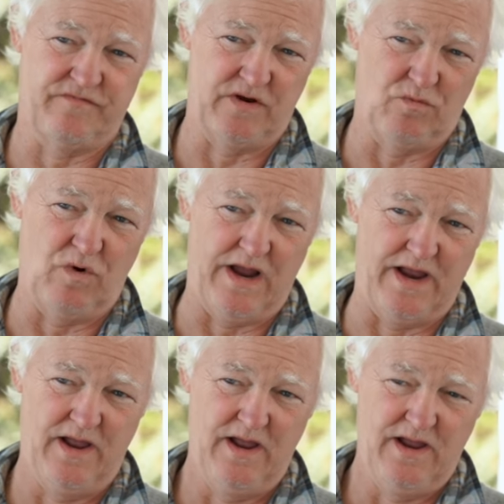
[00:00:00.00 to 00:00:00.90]
feet
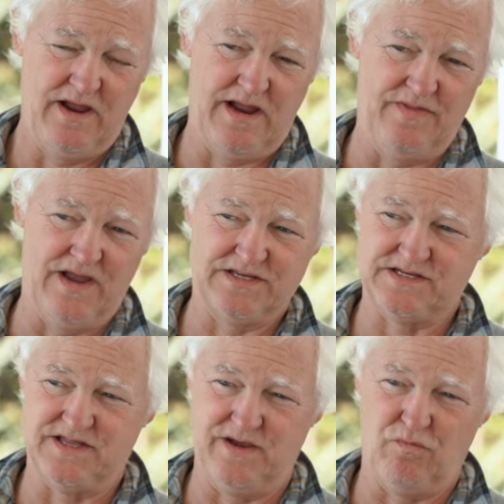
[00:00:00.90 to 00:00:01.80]
away. And
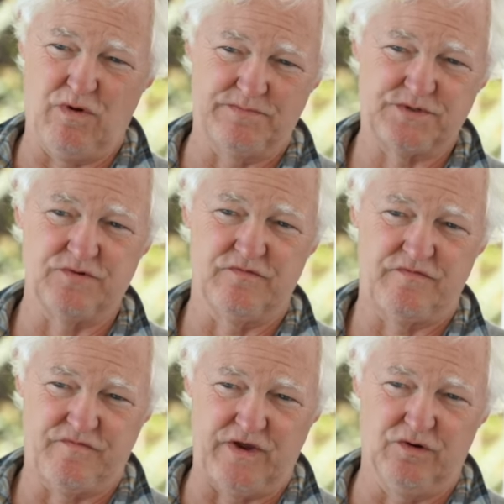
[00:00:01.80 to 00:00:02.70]
that's the Webster
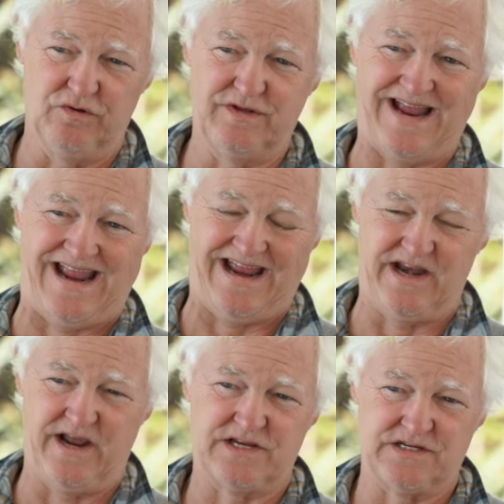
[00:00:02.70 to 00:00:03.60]
Field
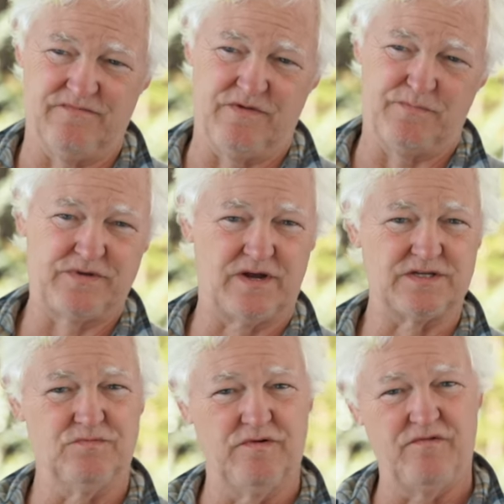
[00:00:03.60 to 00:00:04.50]
Annex of the
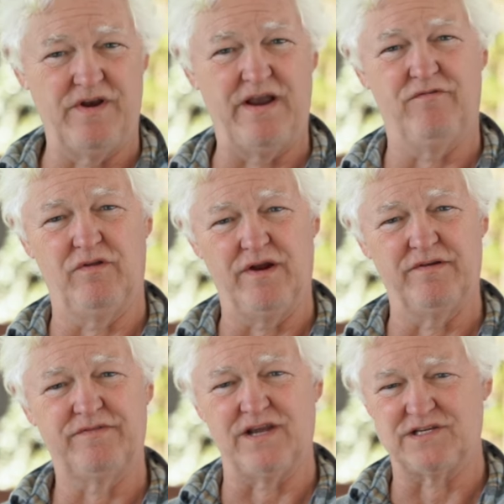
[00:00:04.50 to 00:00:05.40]
Patuxent River Naval
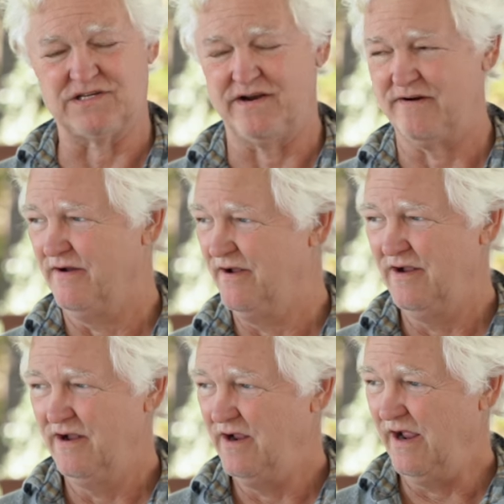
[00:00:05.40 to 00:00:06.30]
Air Test Center.
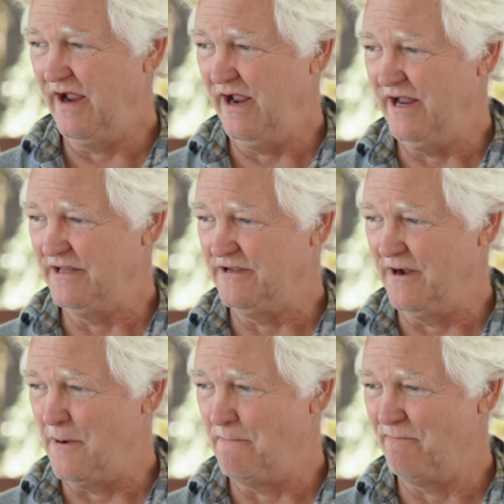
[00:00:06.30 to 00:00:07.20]
And
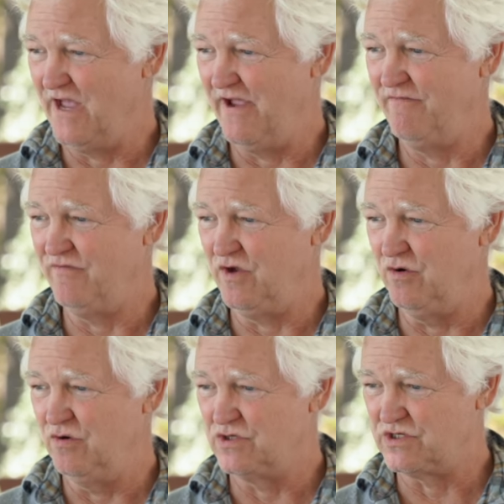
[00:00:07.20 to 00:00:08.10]
they've
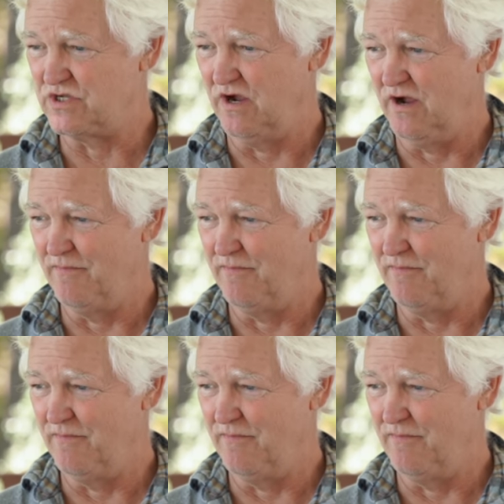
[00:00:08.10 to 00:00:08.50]
used